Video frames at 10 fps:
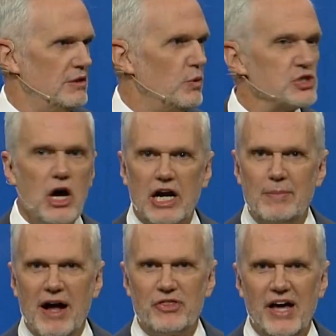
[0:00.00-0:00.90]
We'll talk
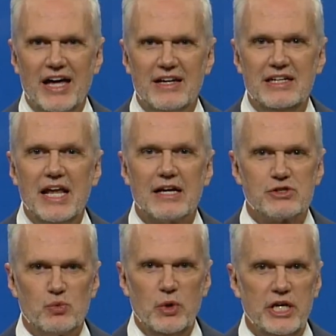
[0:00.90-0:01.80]
about that
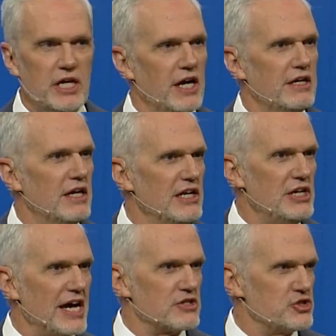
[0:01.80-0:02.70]
next weekend,
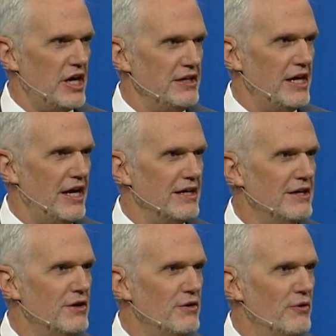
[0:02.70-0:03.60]
next Sunday,
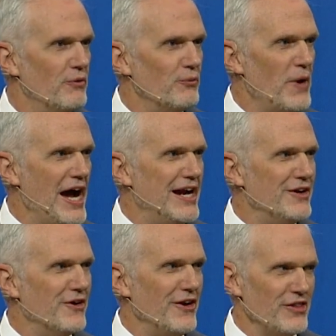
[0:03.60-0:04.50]
right
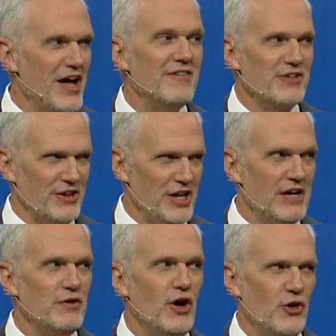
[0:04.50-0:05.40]
here at
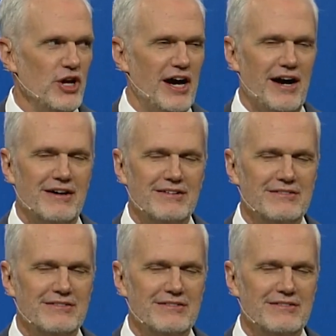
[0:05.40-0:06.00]
11:11. Oh yeah.